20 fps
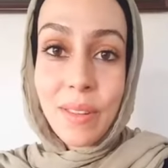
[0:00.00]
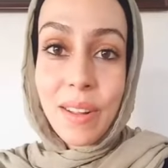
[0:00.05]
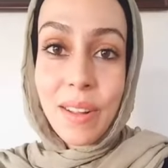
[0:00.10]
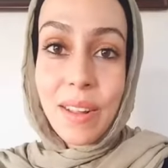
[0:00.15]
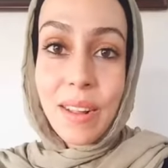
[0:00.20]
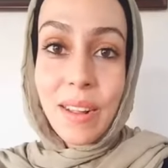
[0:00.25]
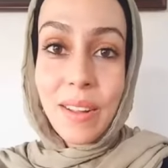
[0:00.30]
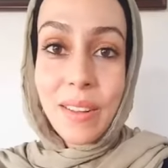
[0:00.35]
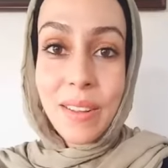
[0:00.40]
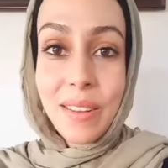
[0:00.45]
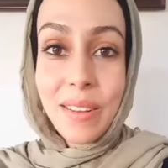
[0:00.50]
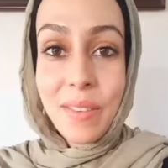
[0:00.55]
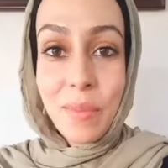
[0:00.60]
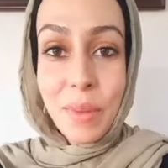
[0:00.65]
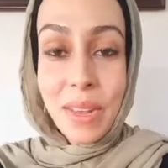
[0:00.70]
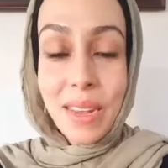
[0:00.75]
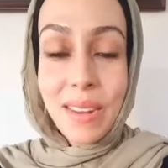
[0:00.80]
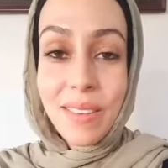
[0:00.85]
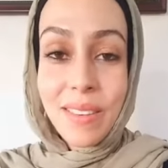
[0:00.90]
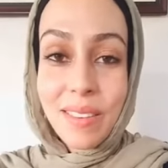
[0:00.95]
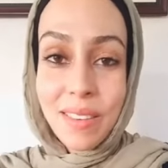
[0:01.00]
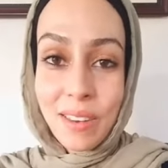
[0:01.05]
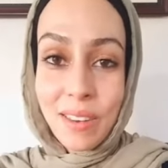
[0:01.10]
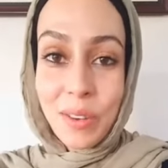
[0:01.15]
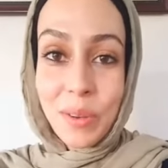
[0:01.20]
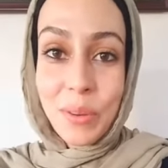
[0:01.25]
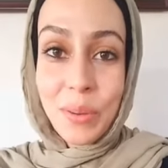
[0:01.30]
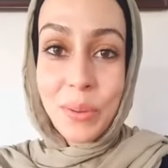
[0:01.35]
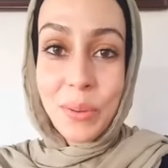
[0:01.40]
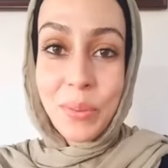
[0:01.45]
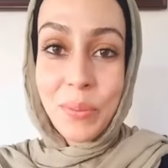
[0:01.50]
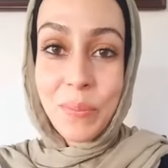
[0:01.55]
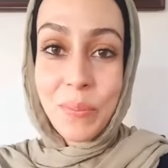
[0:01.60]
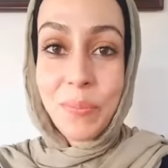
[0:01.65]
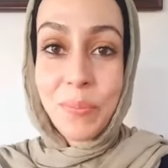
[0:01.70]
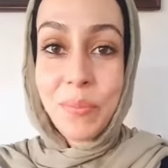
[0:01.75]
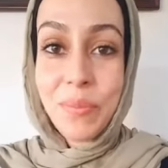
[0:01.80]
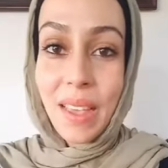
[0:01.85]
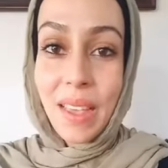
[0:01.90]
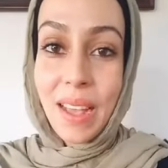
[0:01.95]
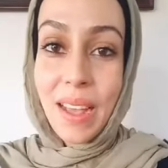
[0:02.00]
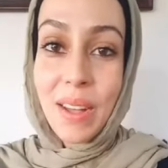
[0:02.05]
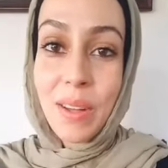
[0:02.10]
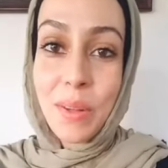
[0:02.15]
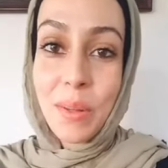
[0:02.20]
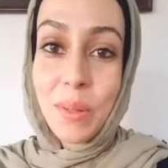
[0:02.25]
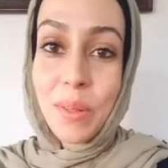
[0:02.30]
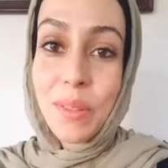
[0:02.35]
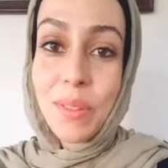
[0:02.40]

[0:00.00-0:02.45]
I'll explain to you how